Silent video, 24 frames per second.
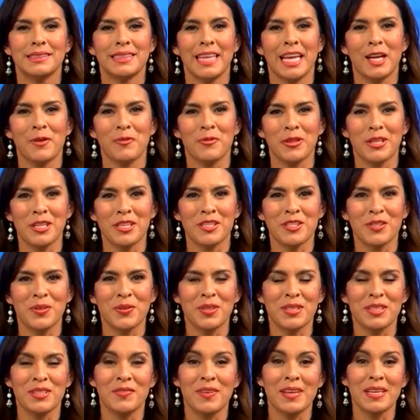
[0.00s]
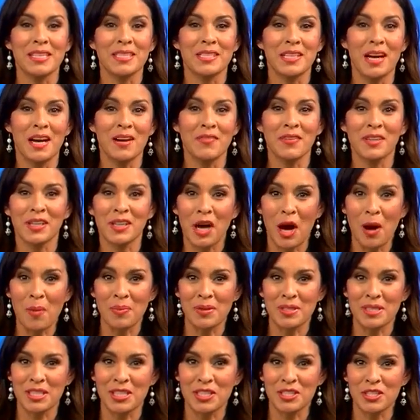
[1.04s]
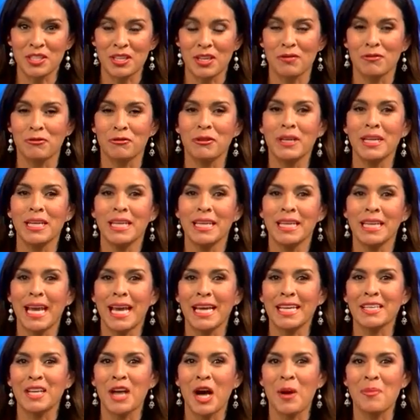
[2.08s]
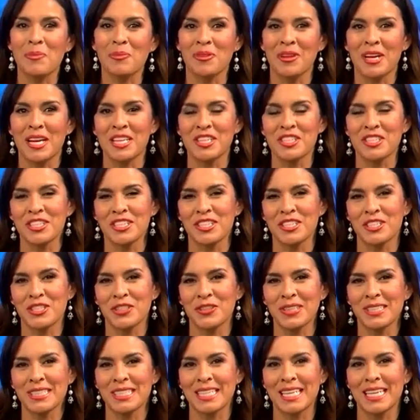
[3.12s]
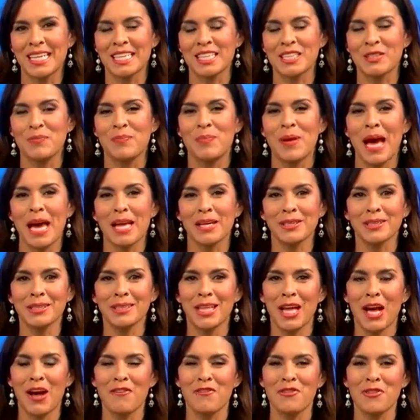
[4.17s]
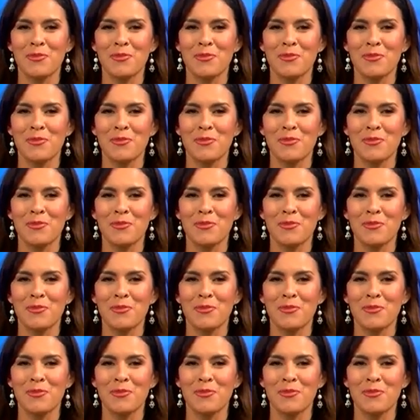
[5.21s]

Santa Maria students faced off in a competition of reading and comprehension during today's Battle of